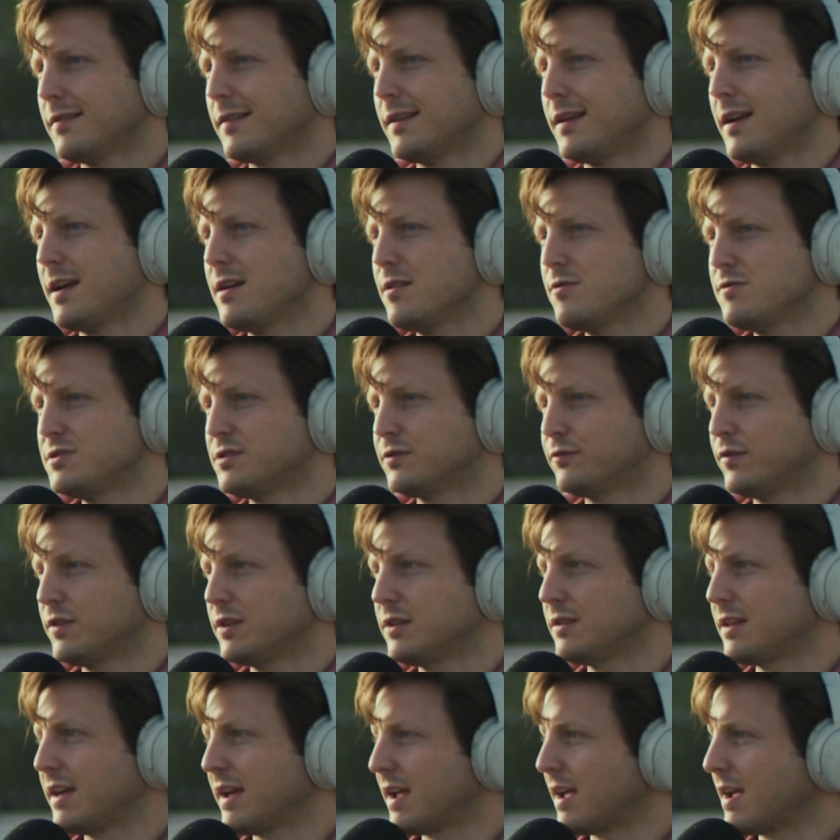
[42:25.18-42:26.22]
I always
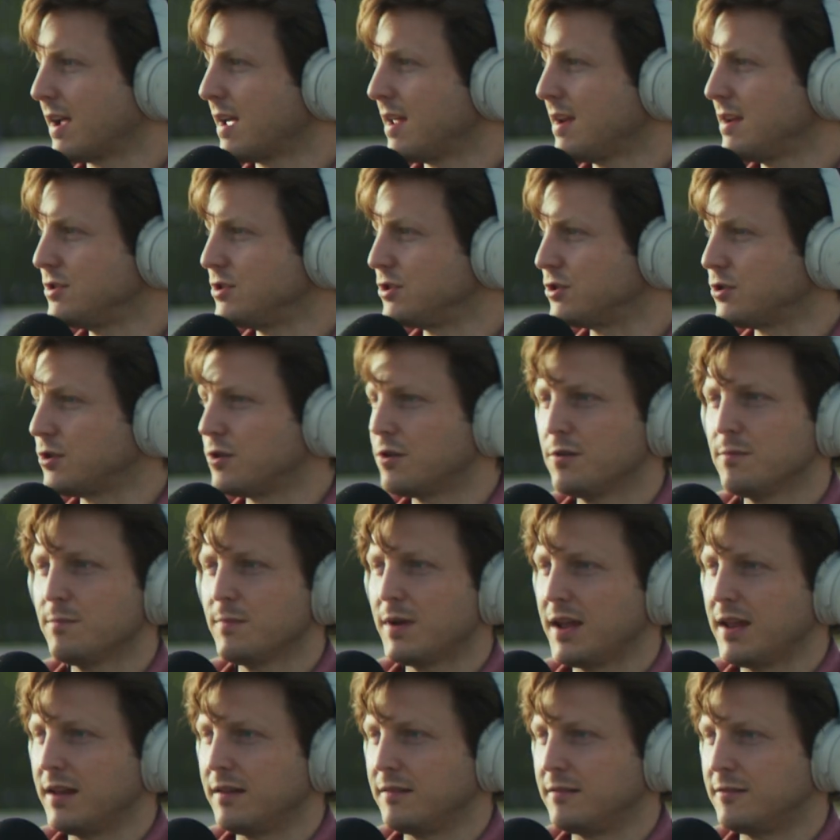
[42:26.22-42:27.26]
feel like I kind of just turn
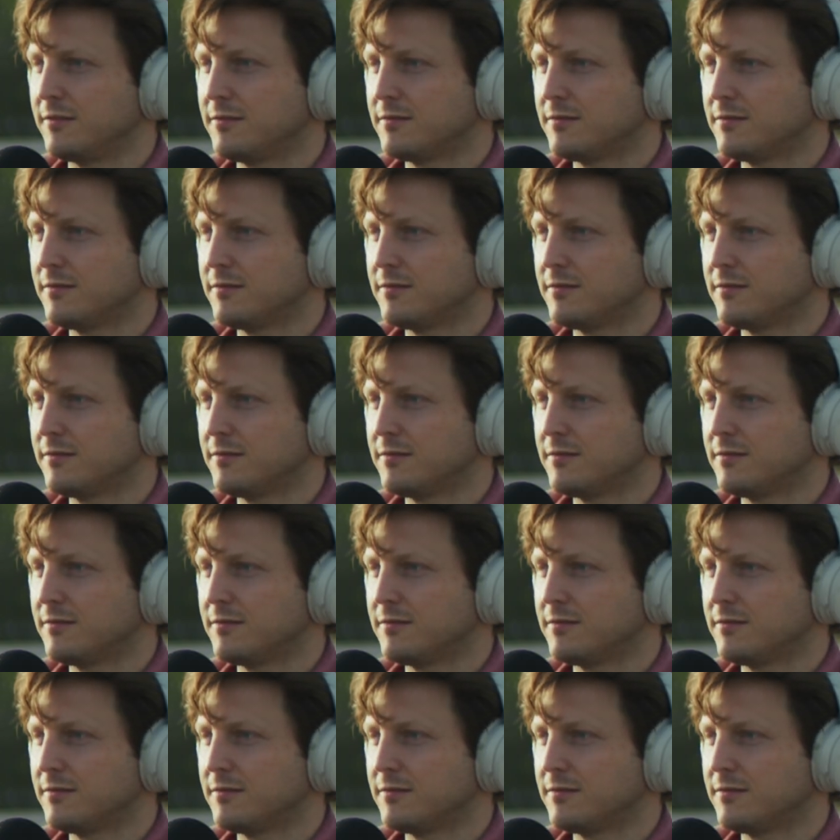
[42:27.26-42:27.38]
my